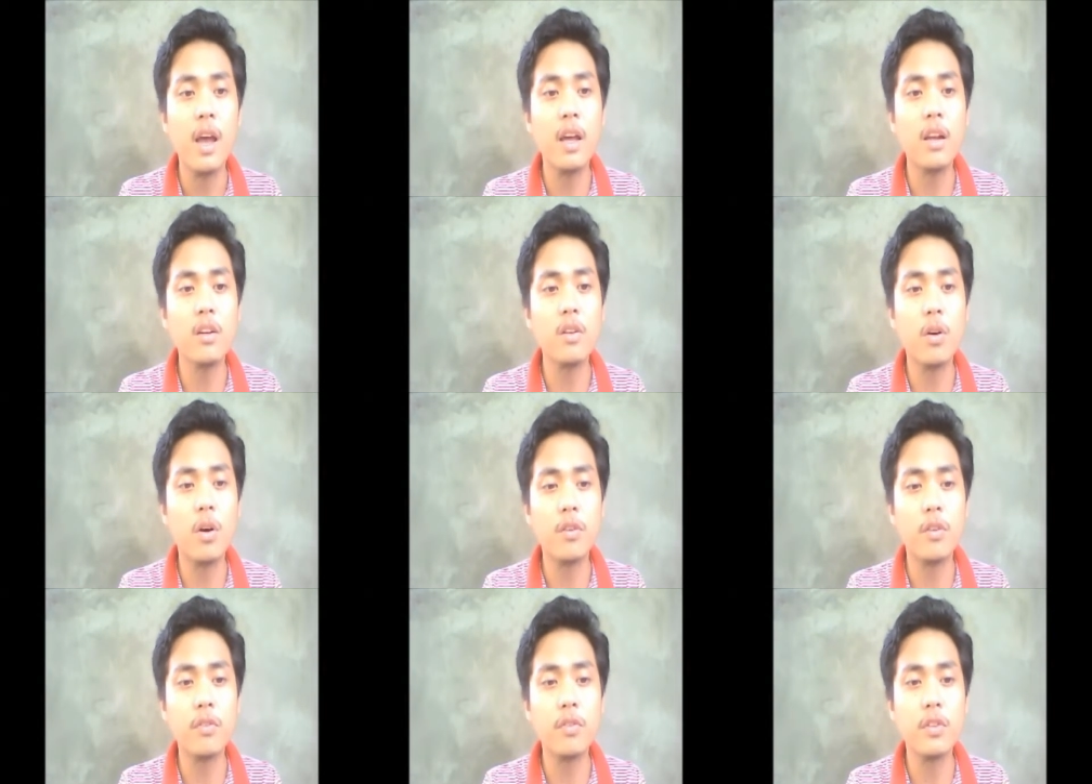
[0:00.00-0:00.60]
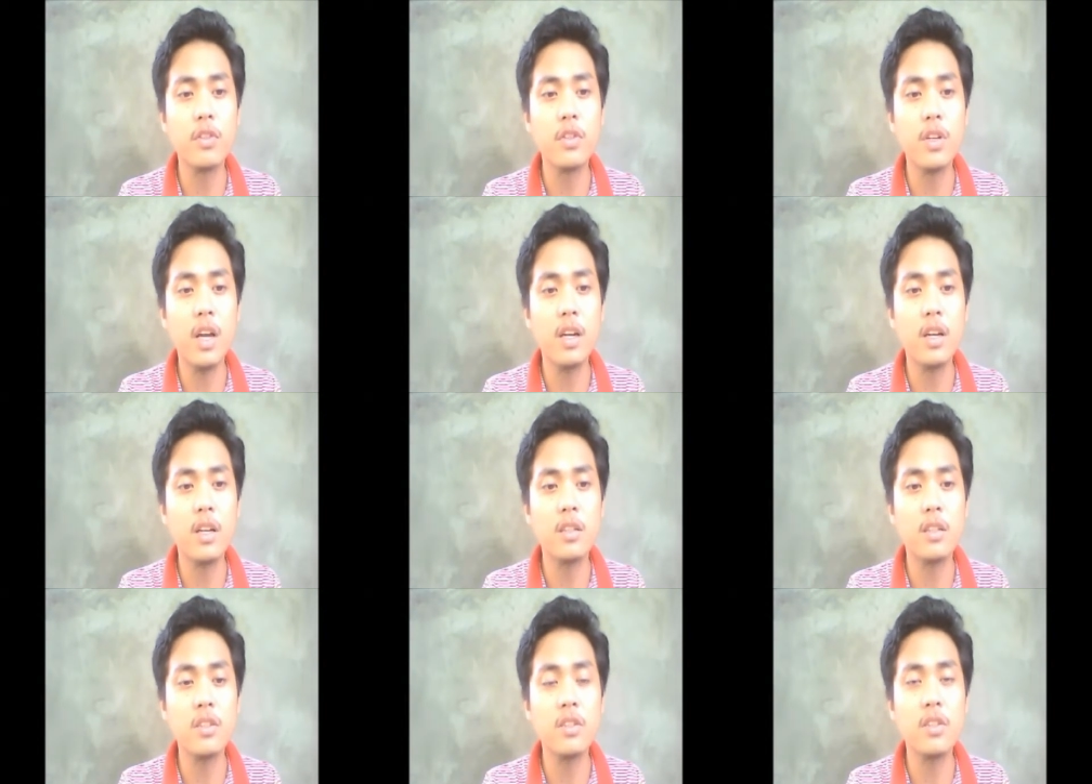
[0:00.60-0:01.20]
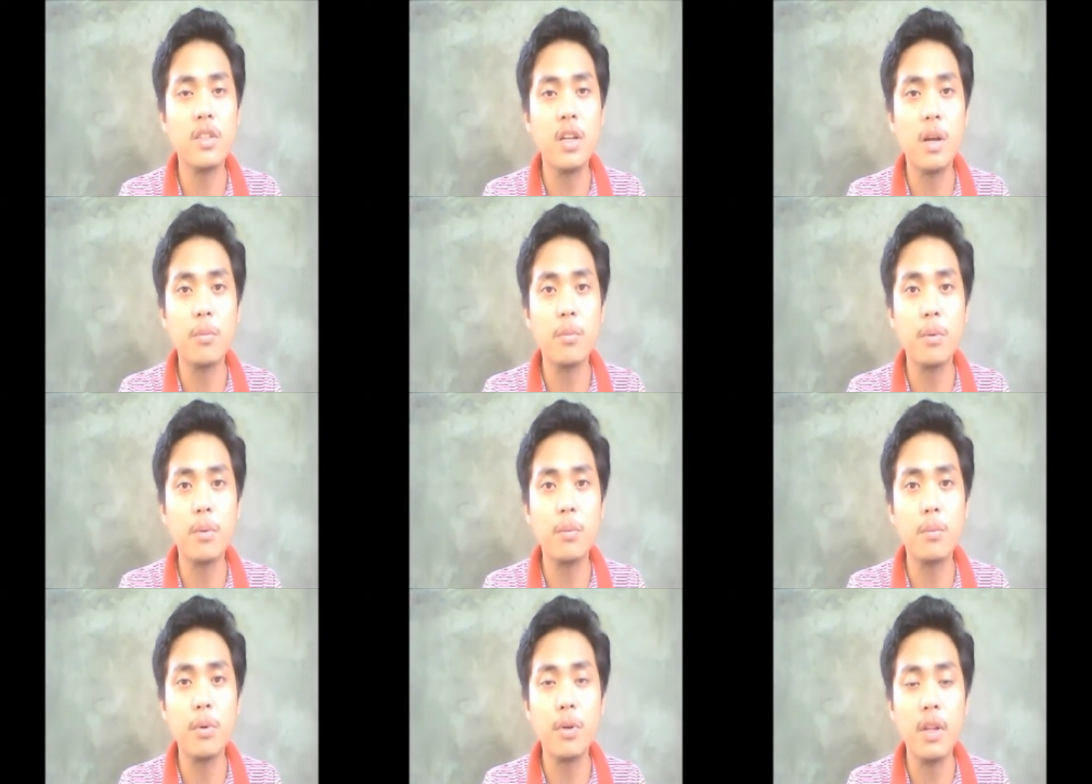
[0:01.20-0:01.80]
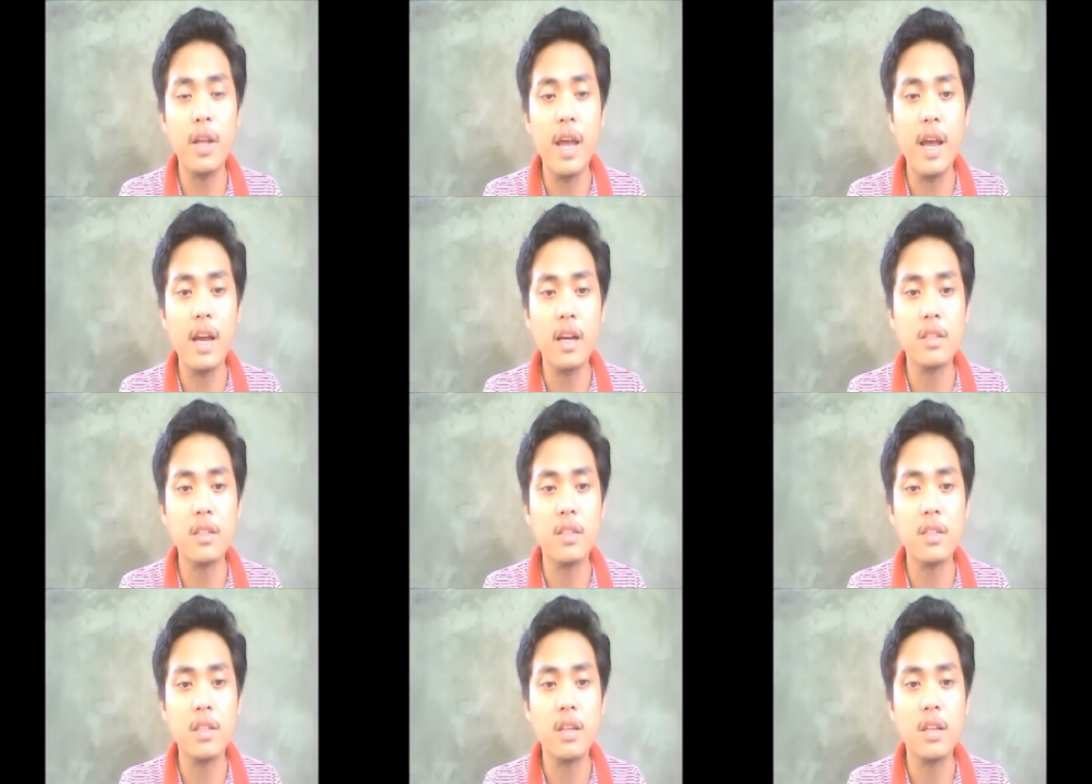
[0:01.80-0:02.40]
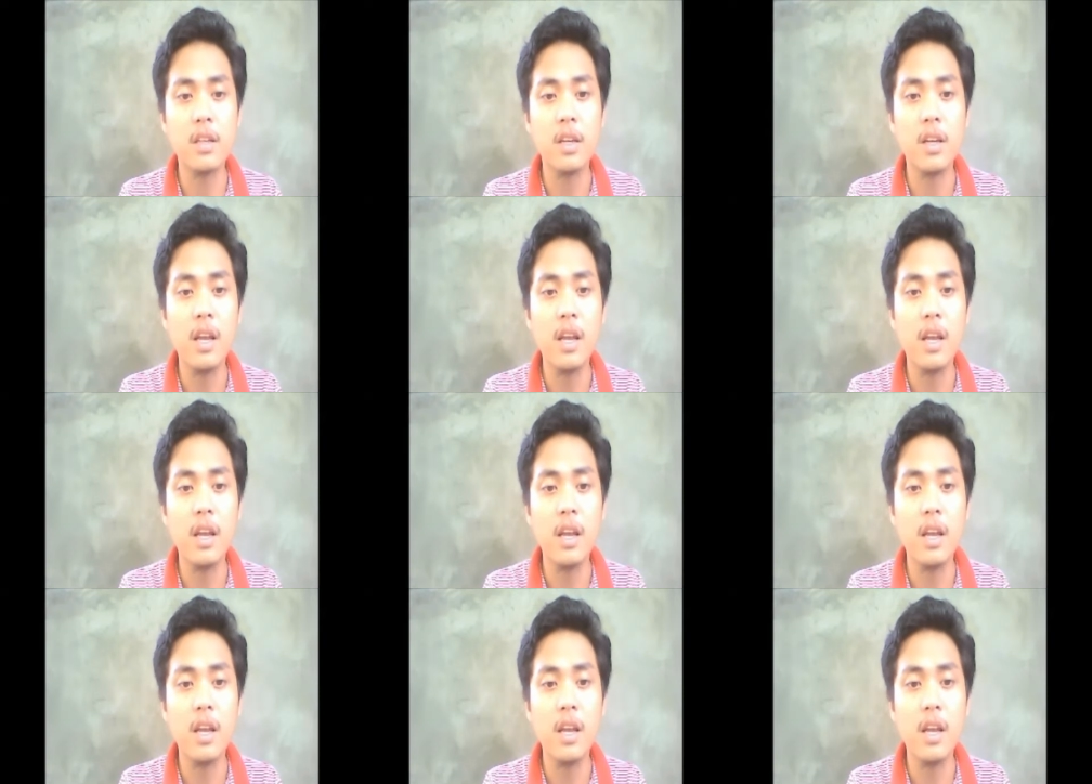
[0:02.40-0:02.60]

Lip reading: and called for China to stop the bully act.